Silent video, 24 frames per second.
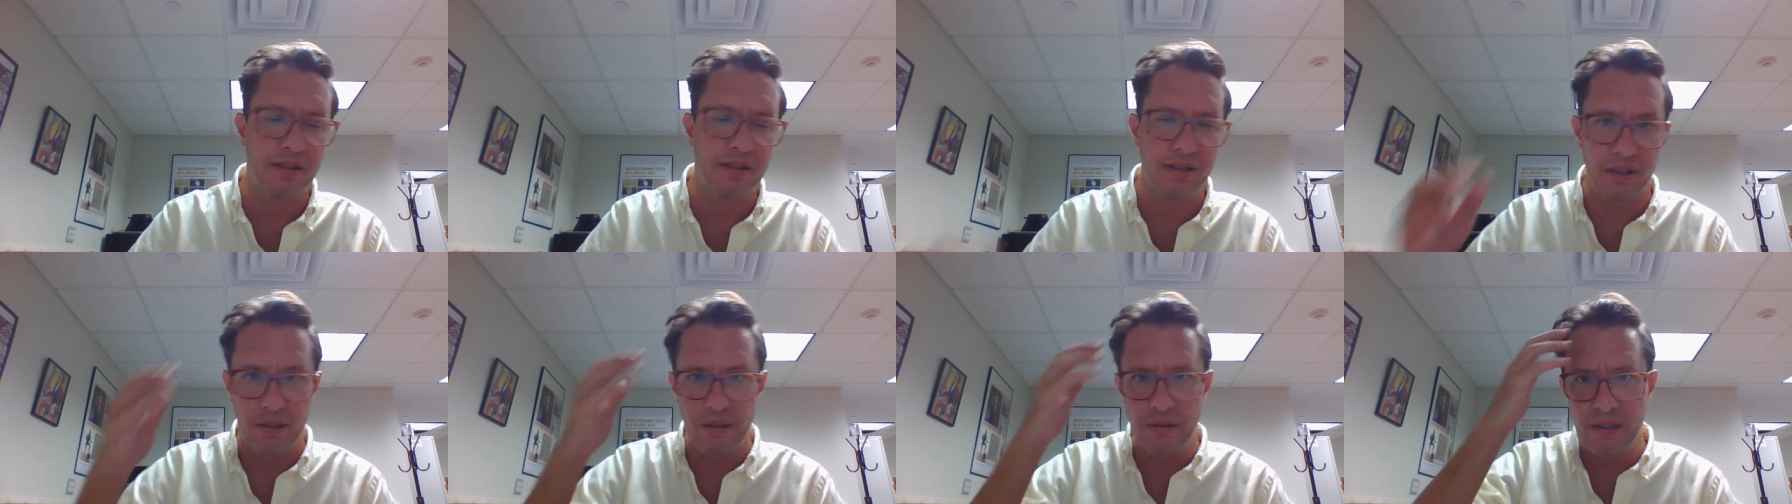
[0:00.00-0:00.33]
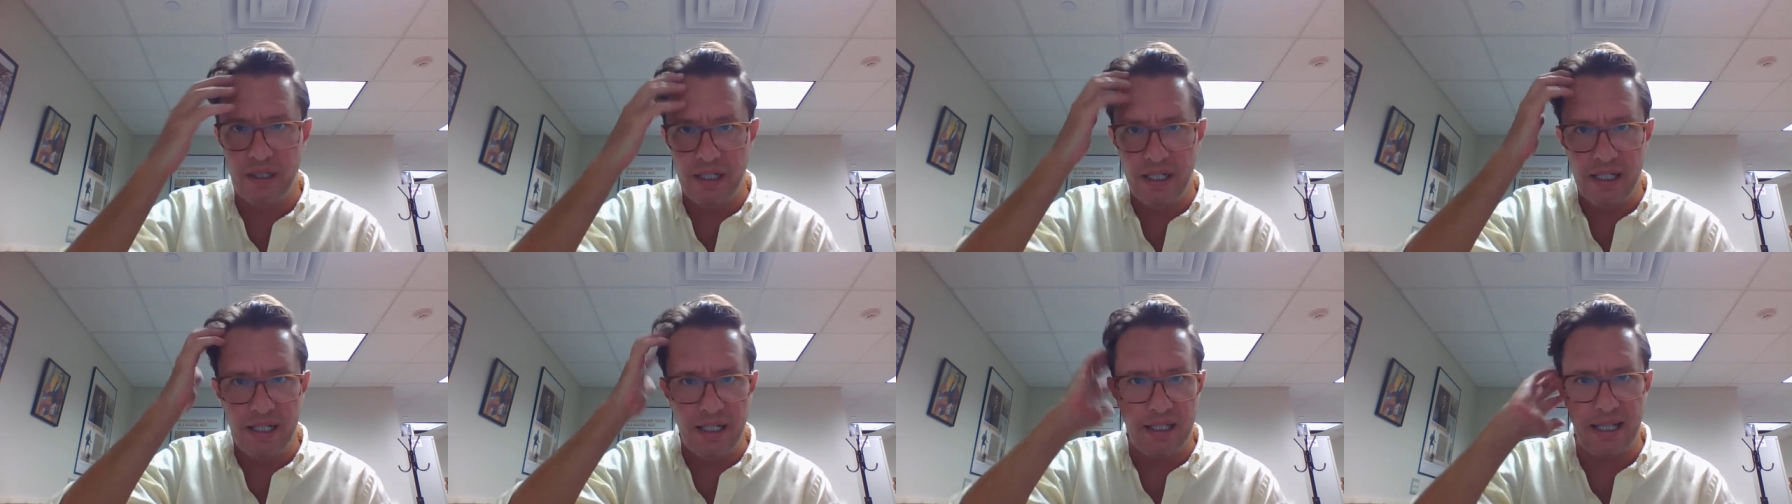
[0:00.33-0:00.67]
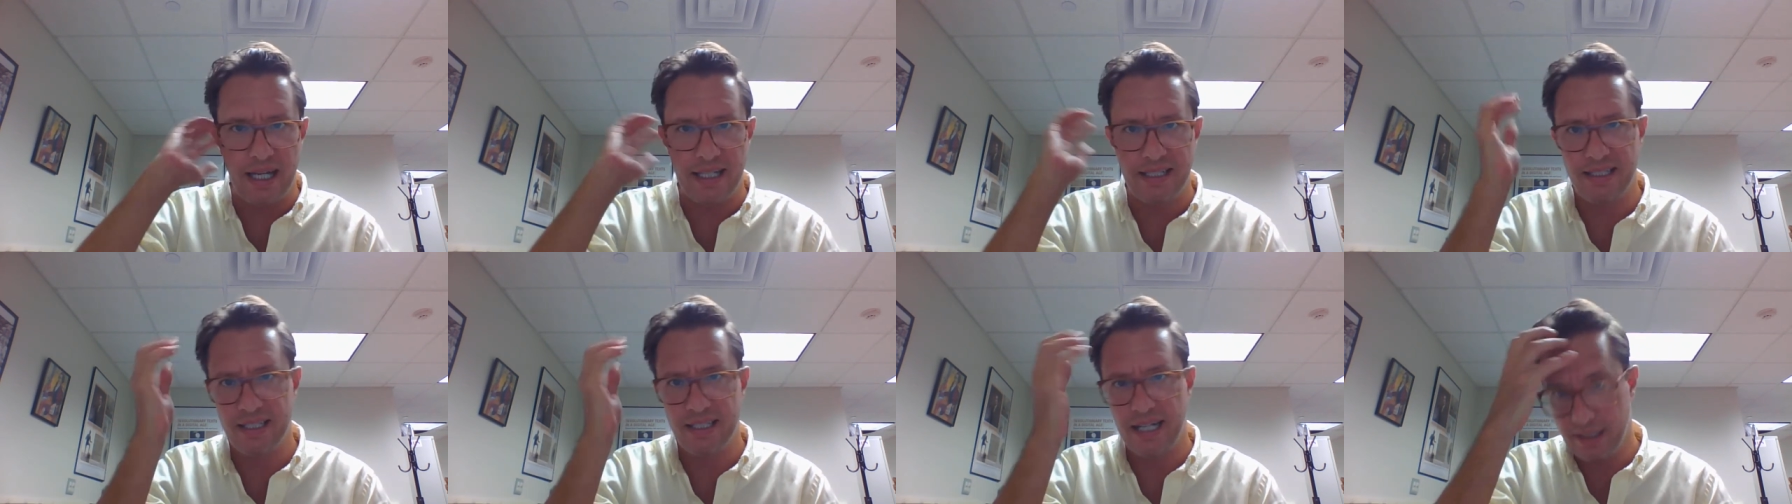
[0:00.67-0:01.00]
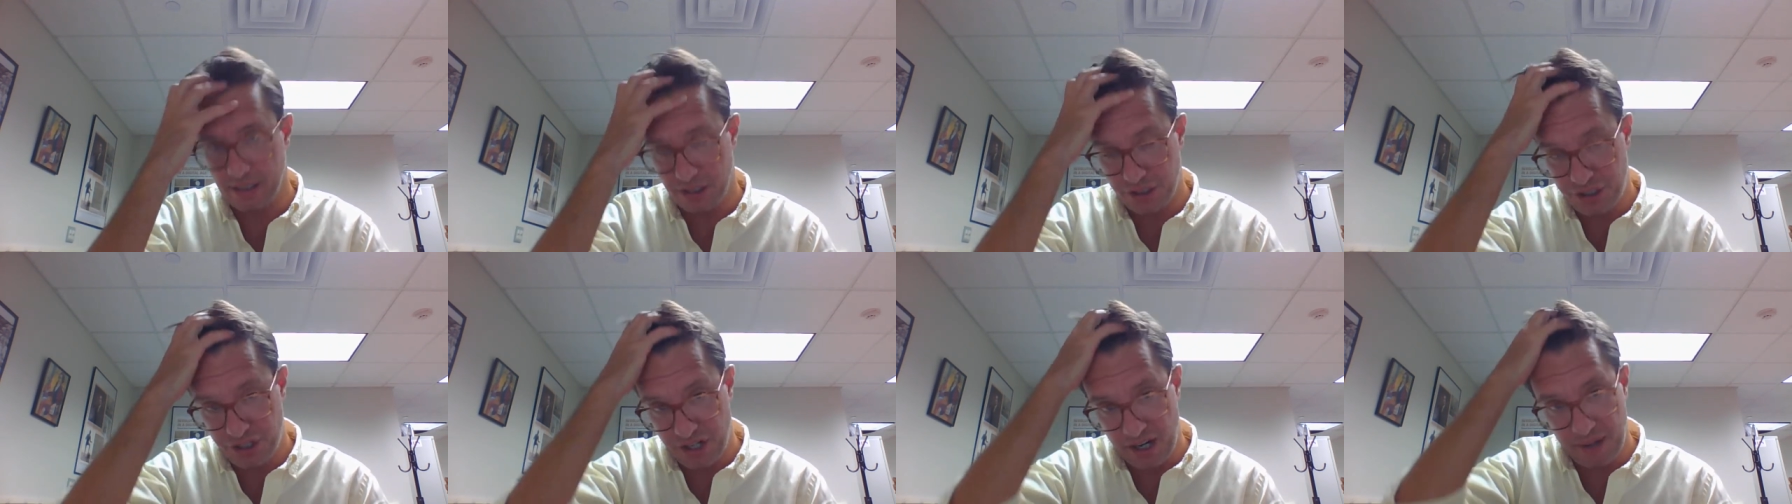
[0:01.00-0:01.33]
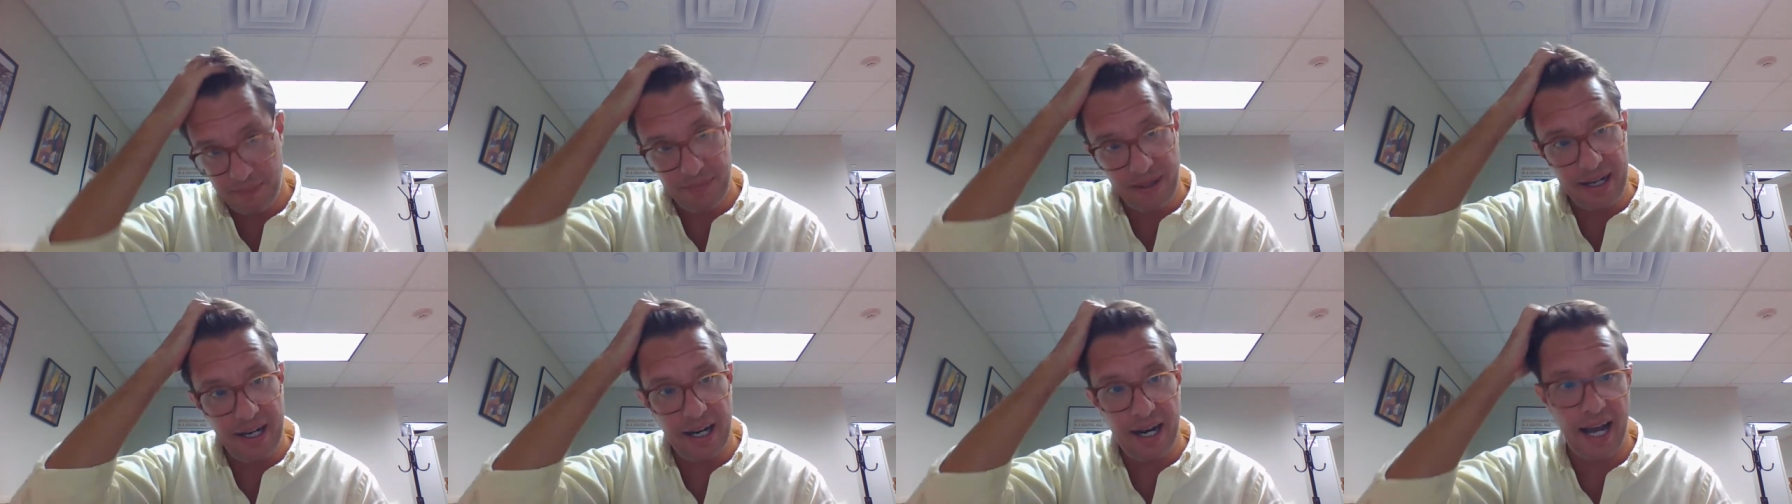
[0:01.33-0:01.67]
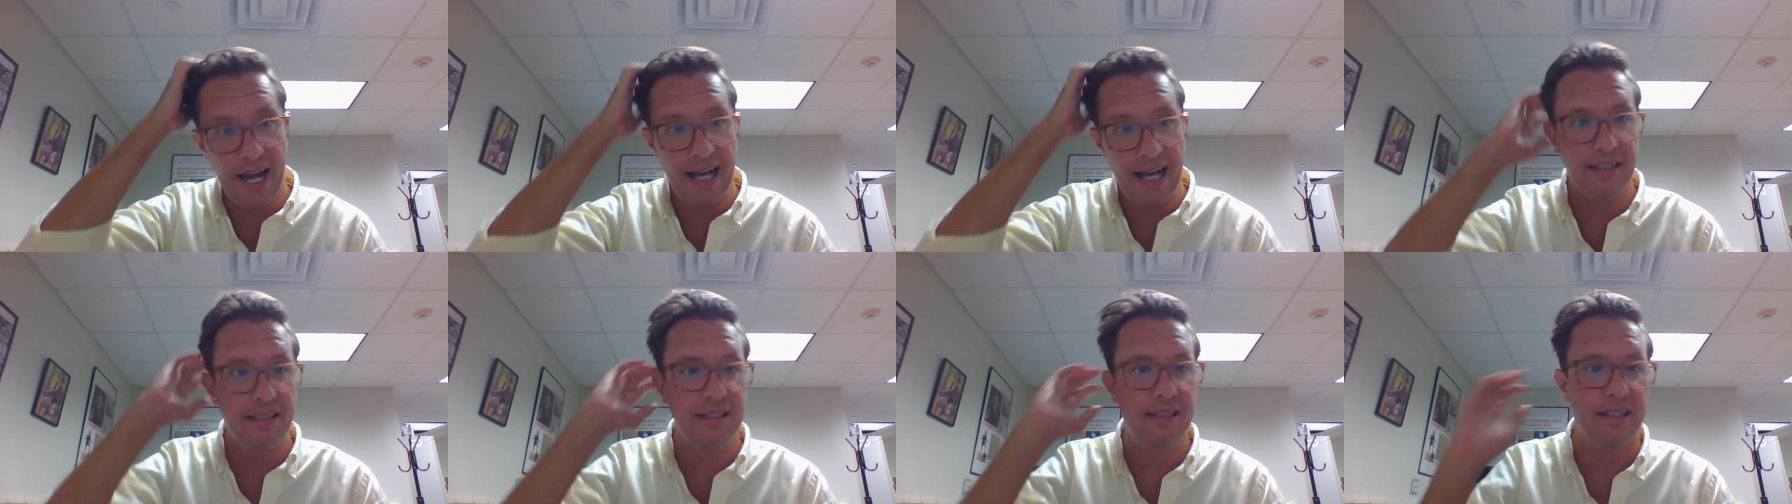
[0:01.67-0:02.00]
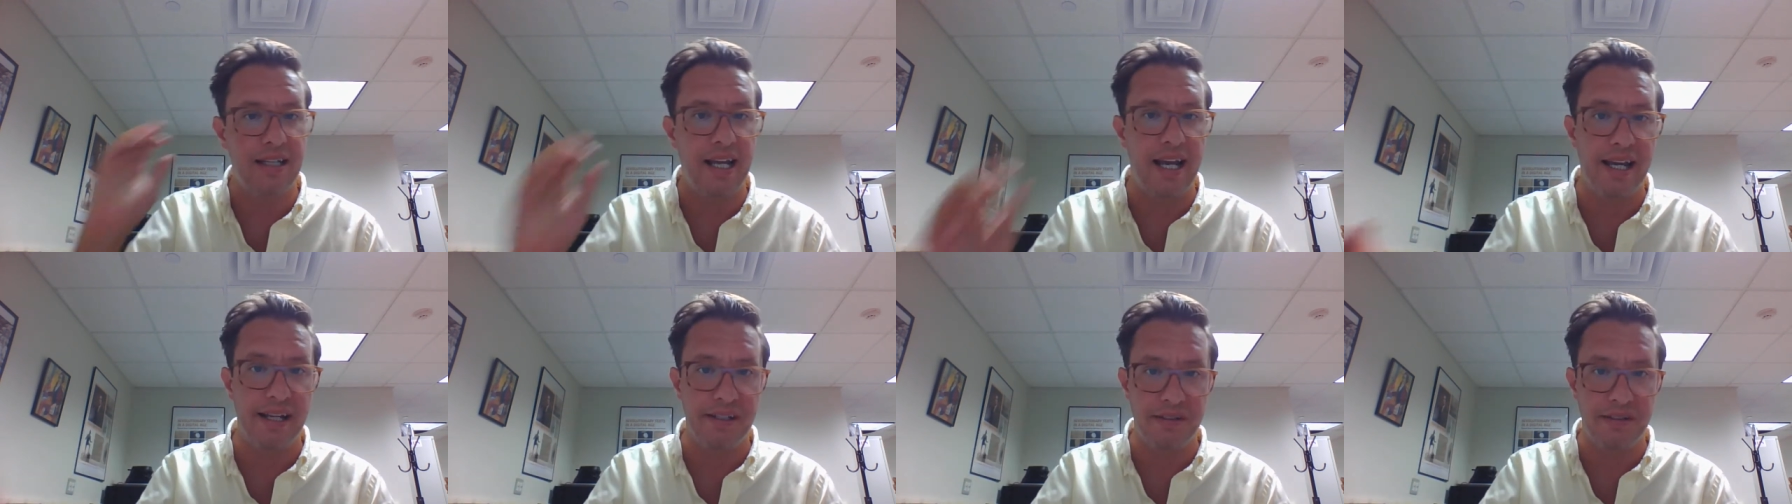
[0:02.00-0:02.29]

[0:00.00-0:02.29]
So that's not the shape that it has today.